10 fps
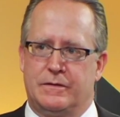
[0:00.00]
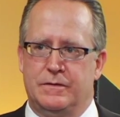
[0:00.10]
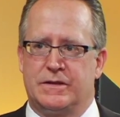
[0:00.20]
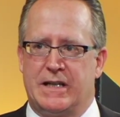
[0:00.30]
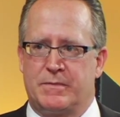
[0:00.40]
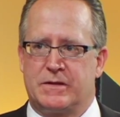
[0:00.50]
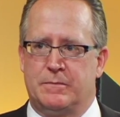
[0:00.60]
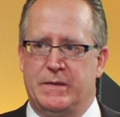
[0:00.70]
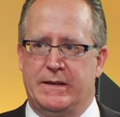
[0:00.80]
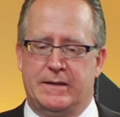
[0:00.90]
steps
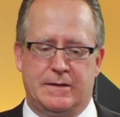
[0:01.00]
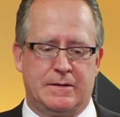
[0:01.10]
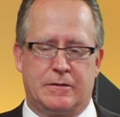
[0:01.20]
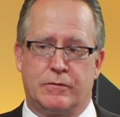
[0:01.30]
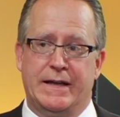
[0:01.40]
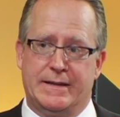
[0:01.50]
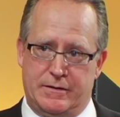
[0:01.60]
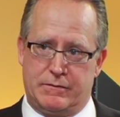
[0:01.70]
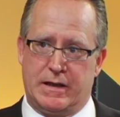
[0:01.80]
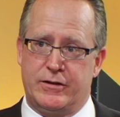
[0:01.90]
to create
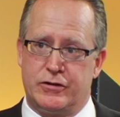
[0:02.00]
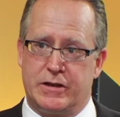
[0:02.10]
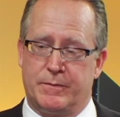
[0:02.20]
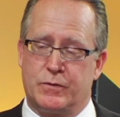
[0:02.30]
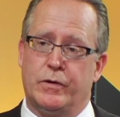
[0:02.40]
these relationships.